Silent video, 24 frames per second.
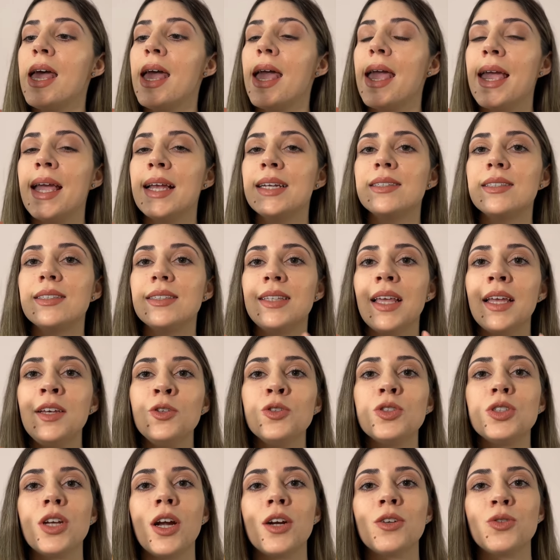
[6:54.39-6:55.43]
And then you
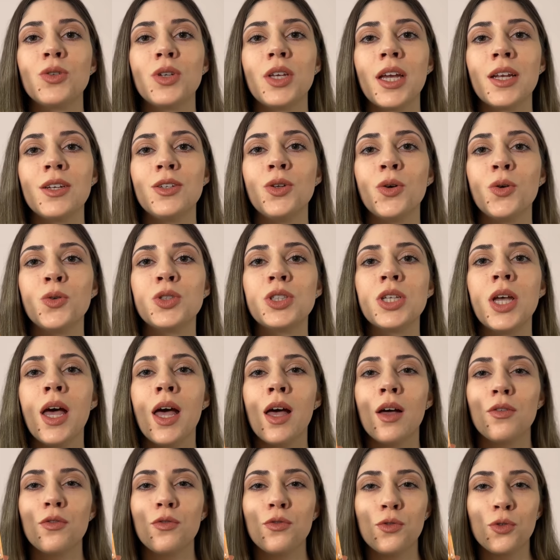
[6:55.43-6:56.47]
start to get those
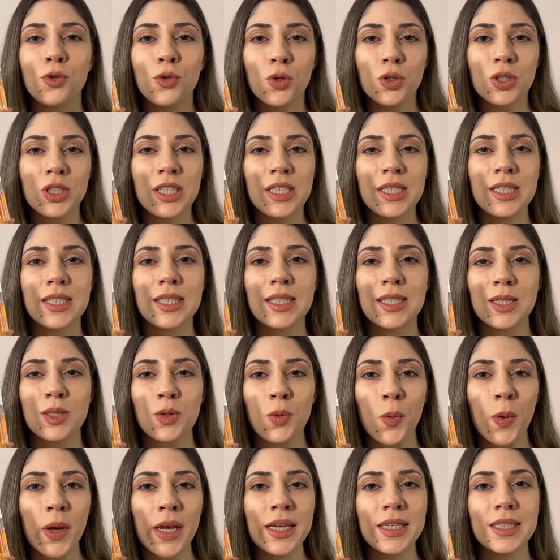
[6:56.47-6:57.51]
fruity,
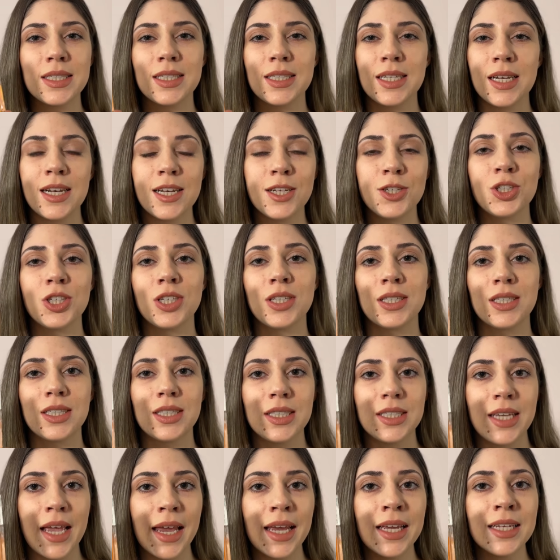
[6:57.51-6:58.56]
sweet, delicious
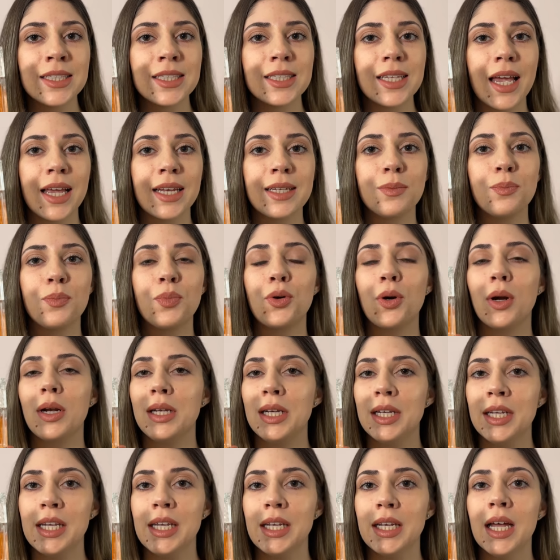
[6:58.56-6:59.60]
dates and
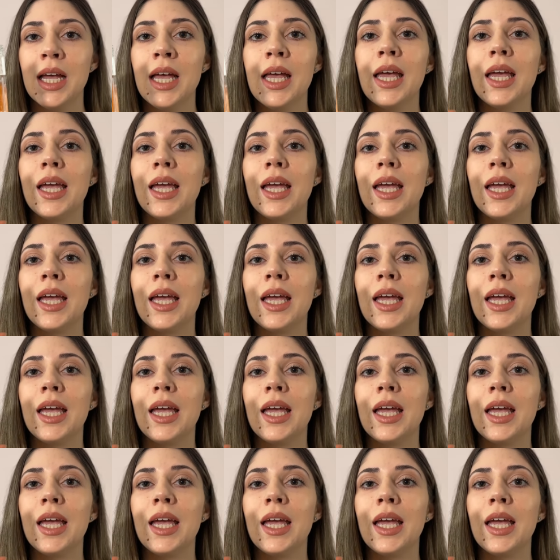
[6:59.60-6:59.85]
praline.